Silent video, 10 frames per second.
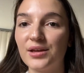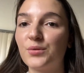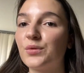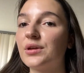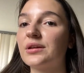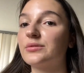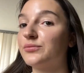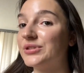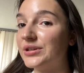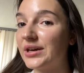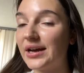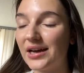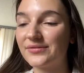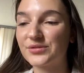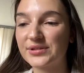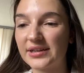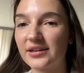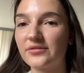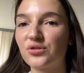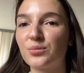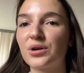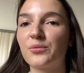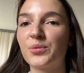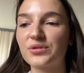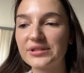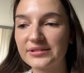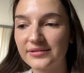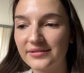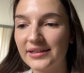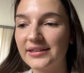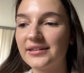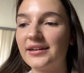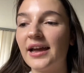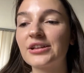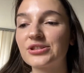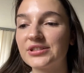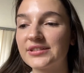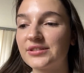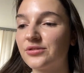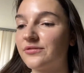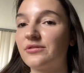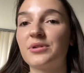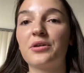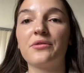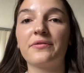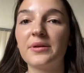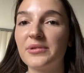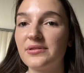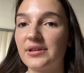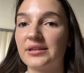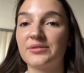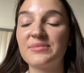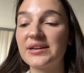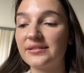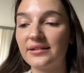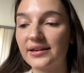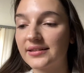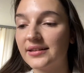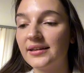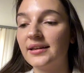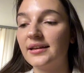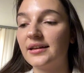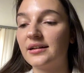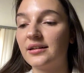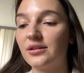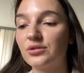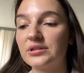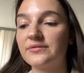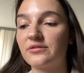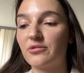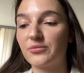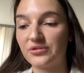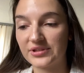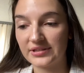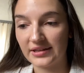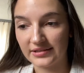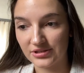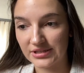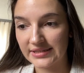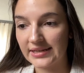We have to start from our personal energies, not from our female and male line, only from our personal energies.